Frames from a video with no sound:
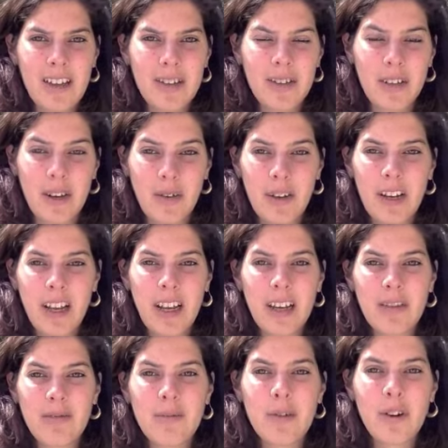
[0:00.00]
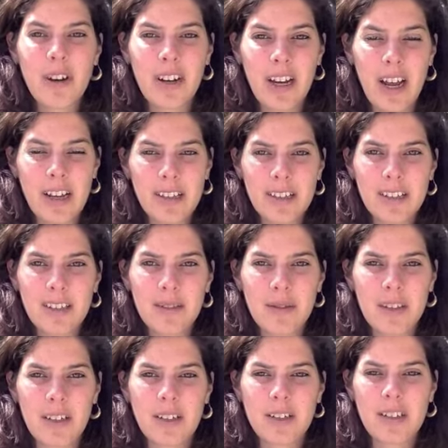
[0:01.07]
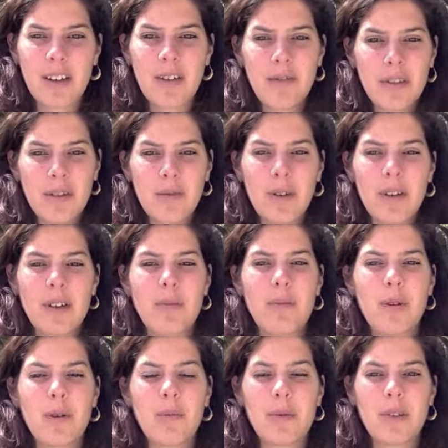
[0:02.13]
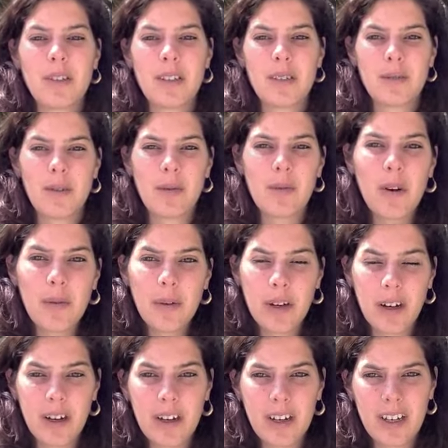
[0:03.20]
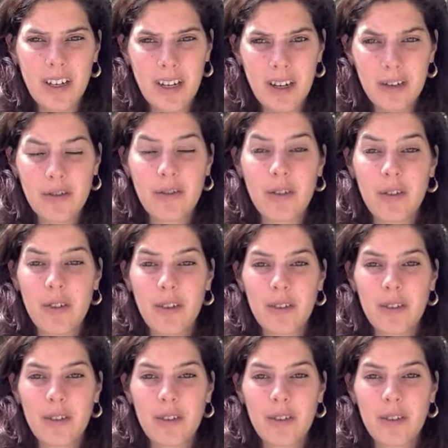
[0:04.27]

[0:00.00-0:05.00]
so that we can live more in essence with ourselves, with what our purpose is, with what we are here for.